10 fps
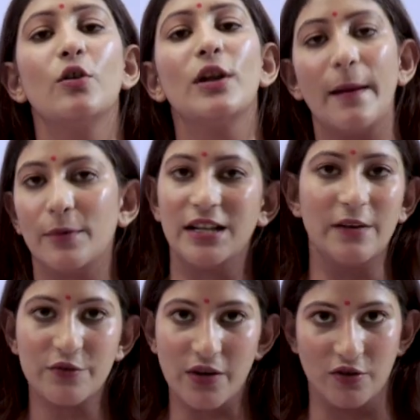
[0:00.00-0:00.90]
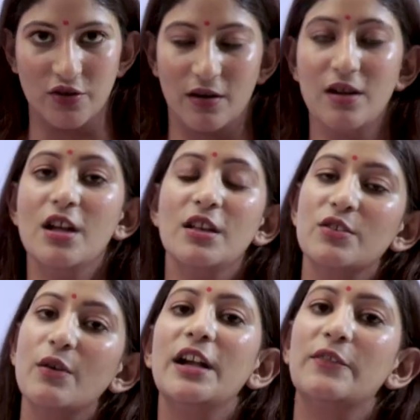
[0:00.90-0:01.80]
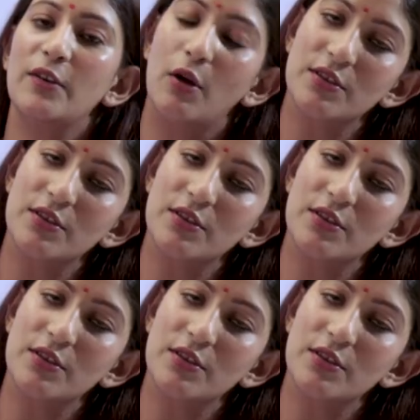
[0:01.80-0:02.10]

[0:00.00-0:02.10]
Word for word: collaborative structure. So it will